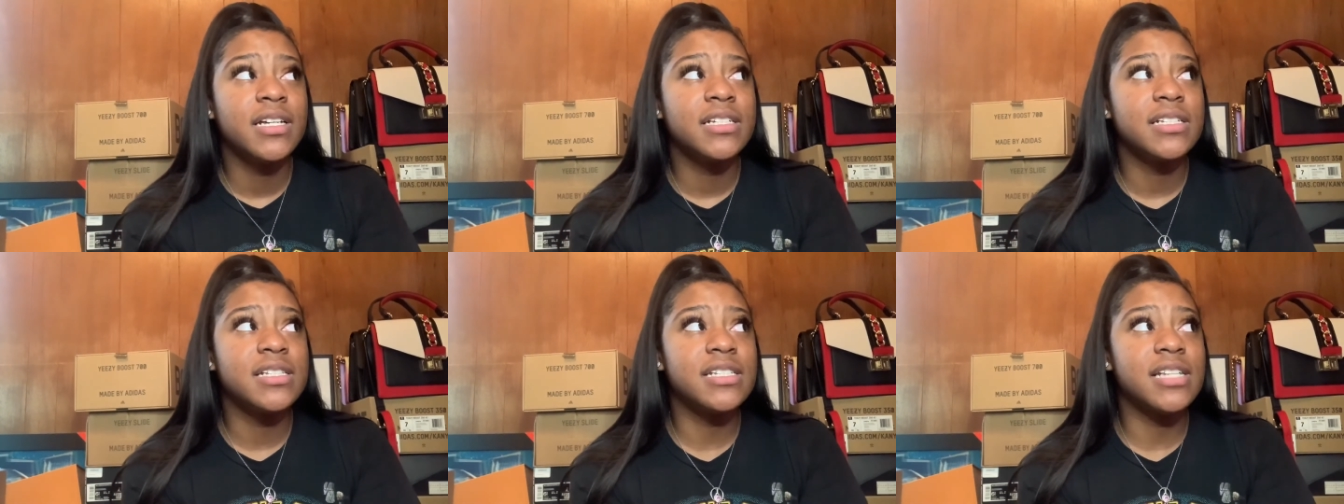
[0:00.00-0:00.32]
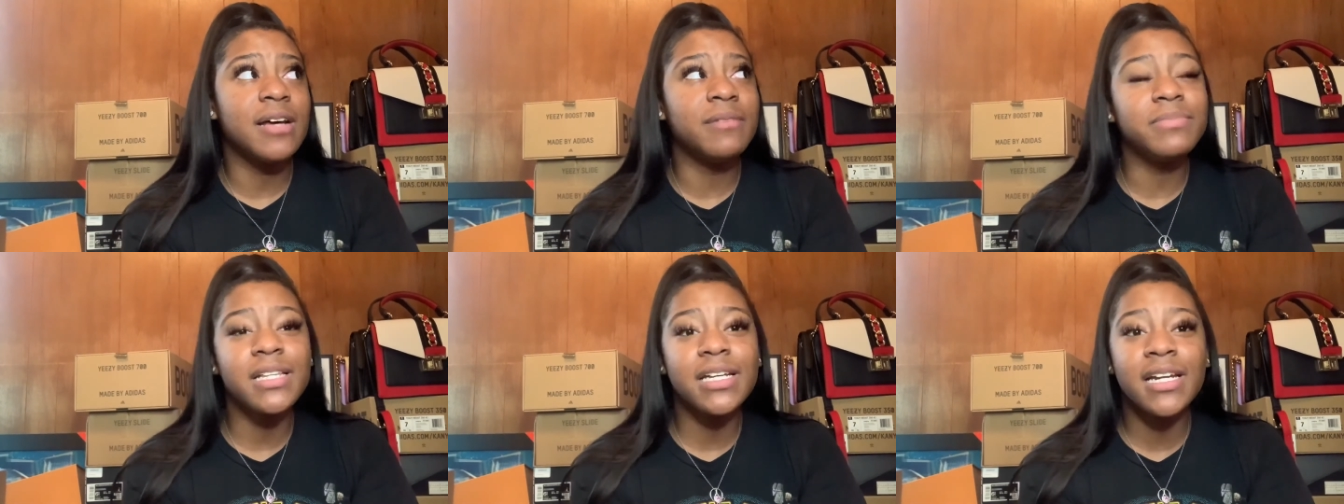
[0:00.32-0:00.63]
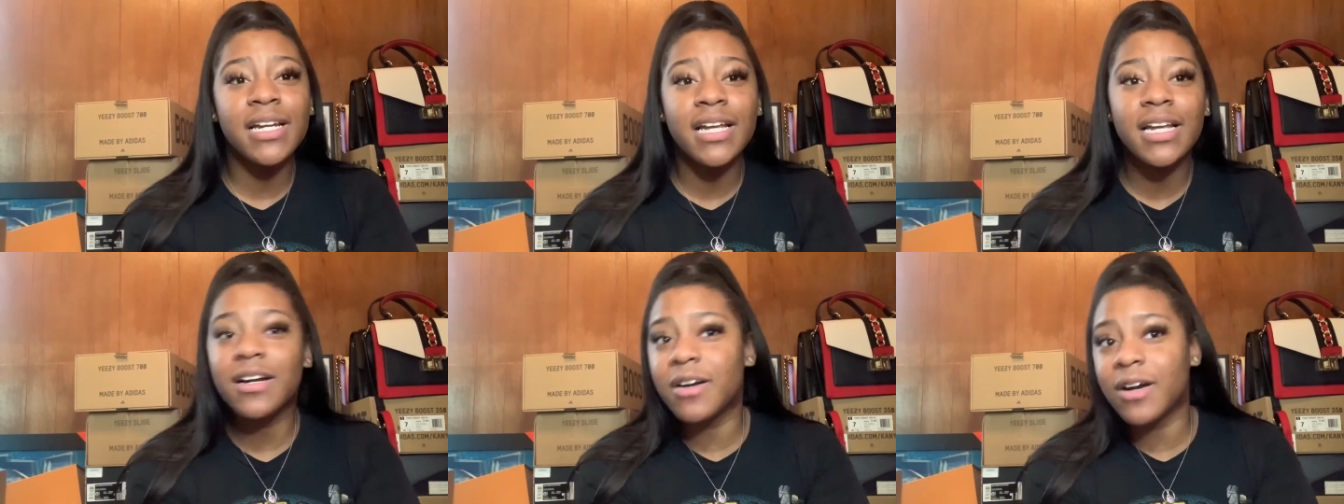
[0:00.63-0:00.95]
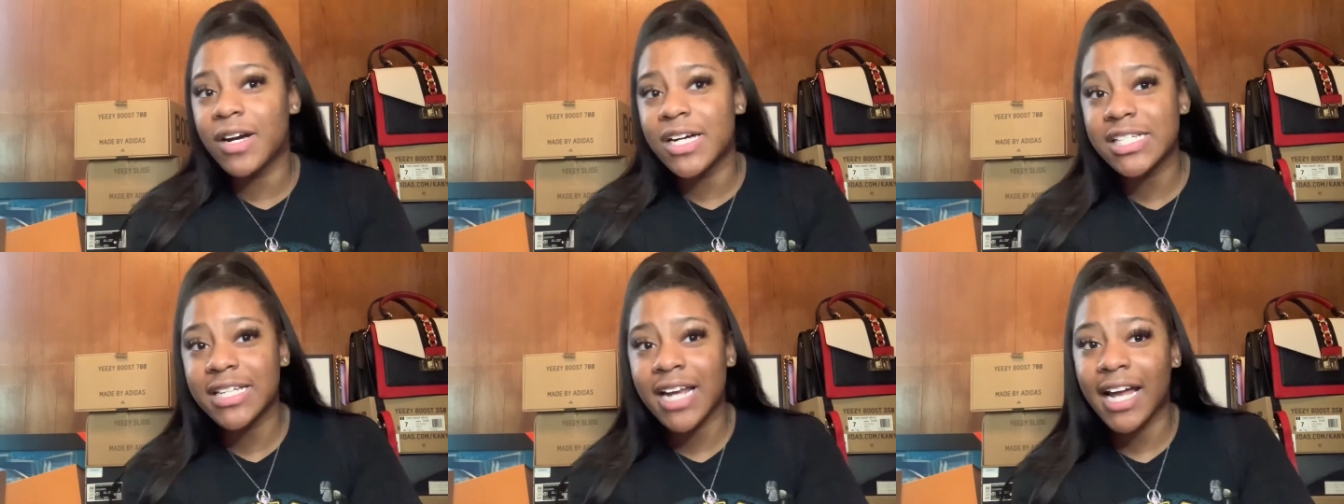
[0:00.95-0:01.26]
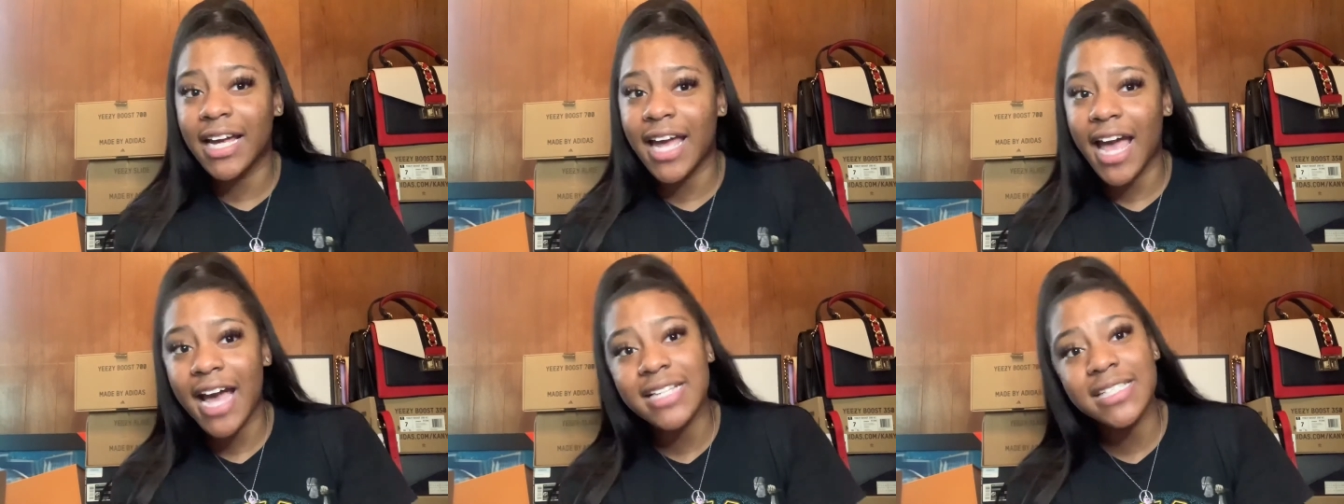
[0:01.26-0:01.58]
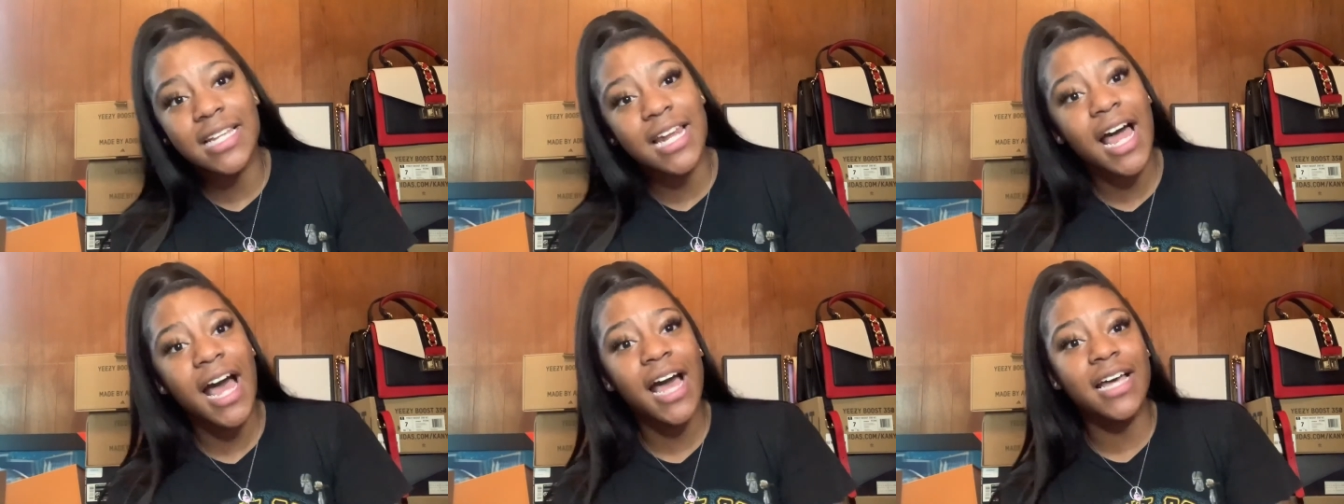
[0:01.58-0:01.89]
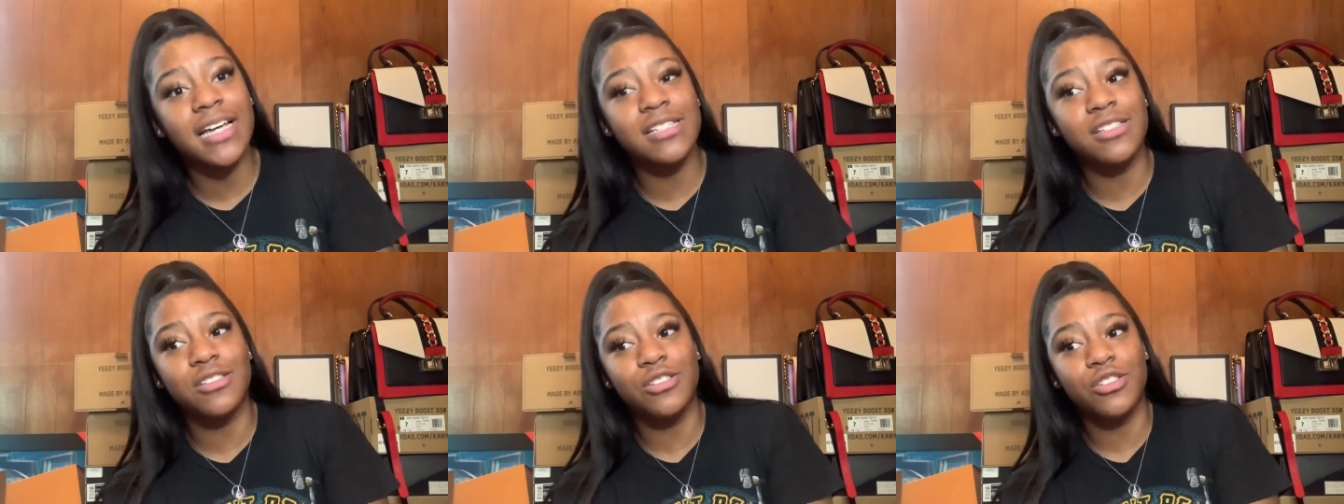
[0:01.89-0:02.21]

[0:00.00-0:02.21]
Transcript: something a question I get asked a lot is